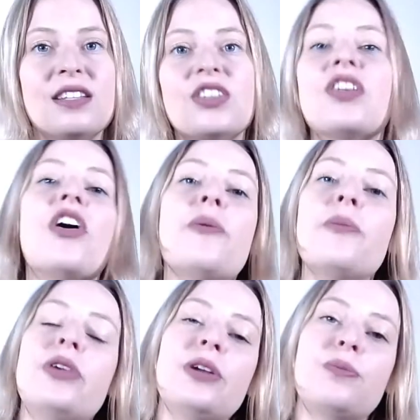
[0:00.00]
So the
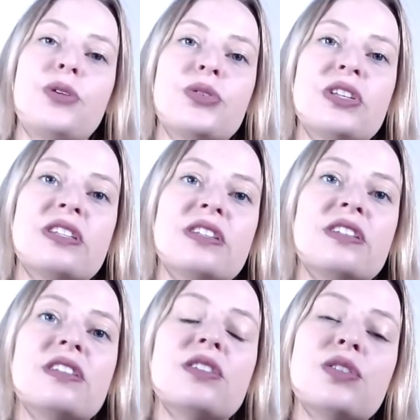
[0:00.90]
onboarding process
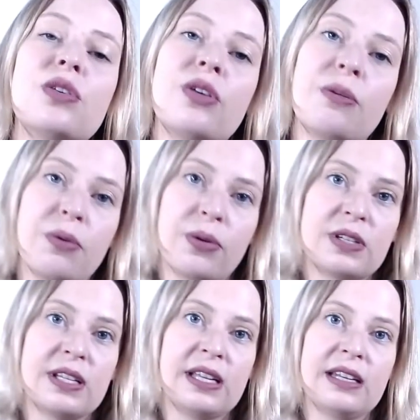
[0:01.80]
is so
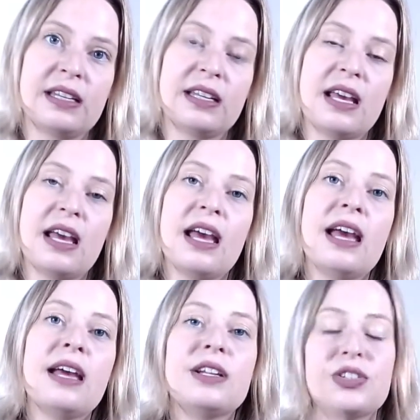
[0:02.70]
important.
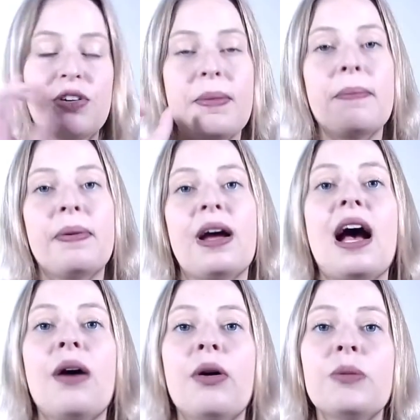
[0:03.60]

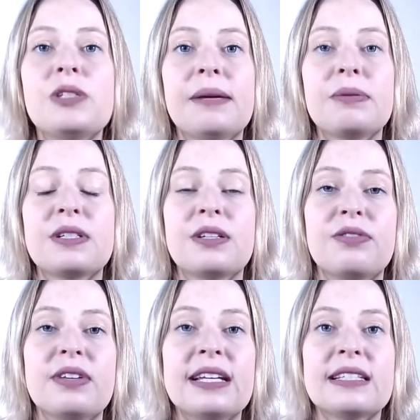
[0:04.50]
Remember, our
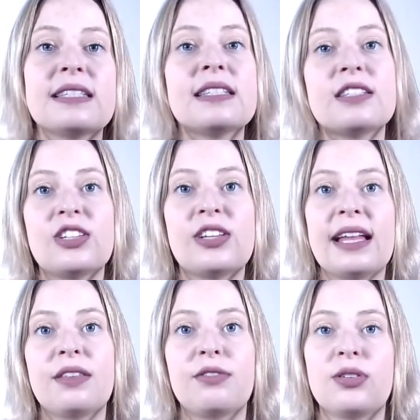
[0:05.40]
objective is to
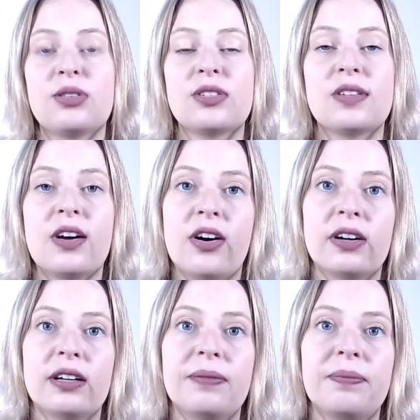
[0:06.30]
get the first
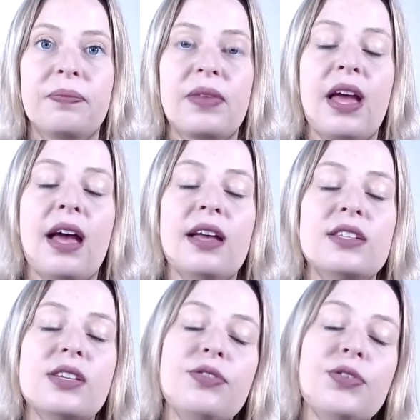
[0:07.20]
talk.
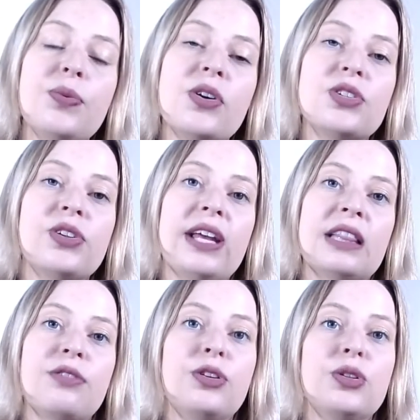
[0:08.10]
So if you want to
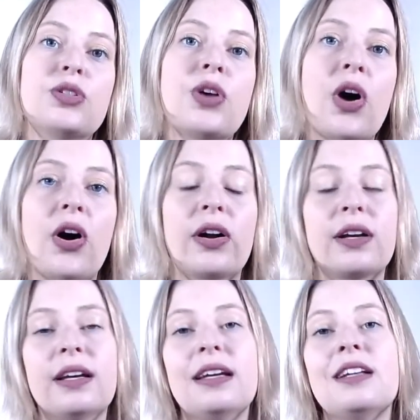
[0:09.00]
get the first
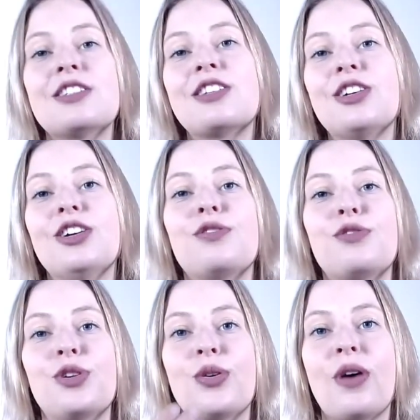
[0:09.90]
talk, it is good
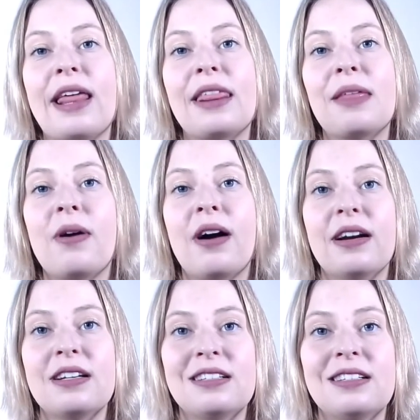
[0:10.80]
for your other
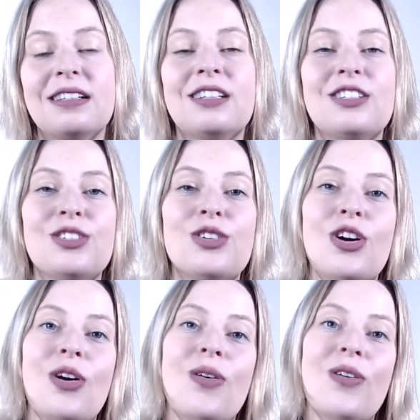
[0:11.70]
part to
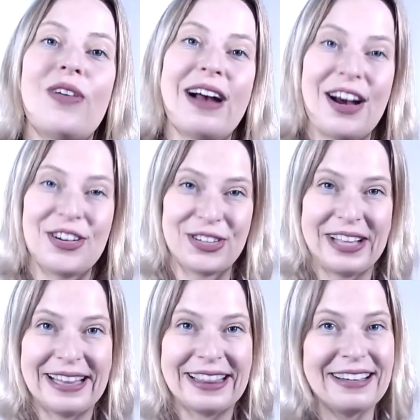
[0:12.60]
know how to
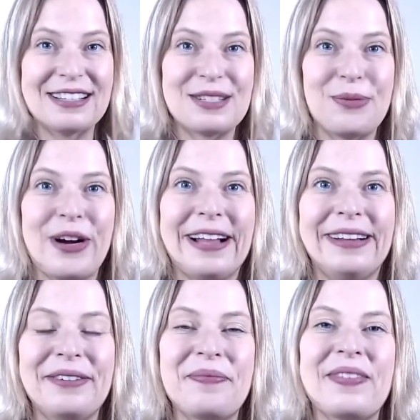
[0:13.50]
get there as
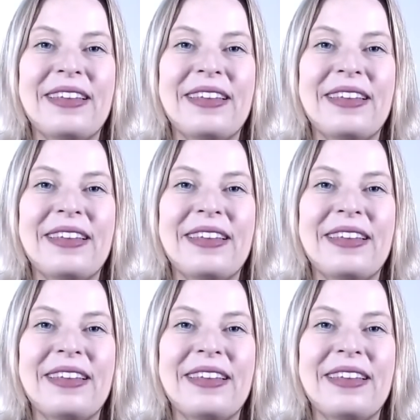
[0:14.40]
well.